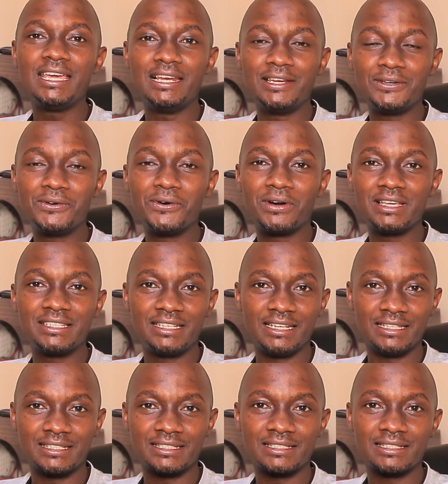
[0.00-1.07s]
illegal
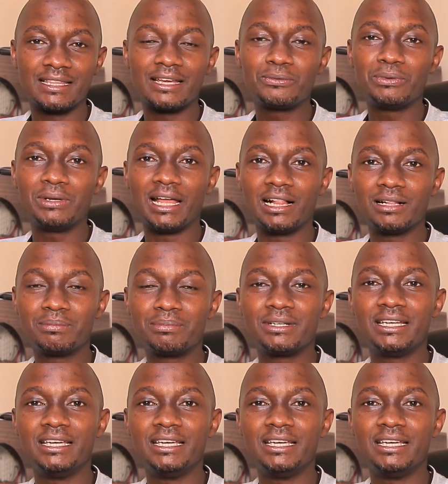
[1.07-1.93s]
residents. That will help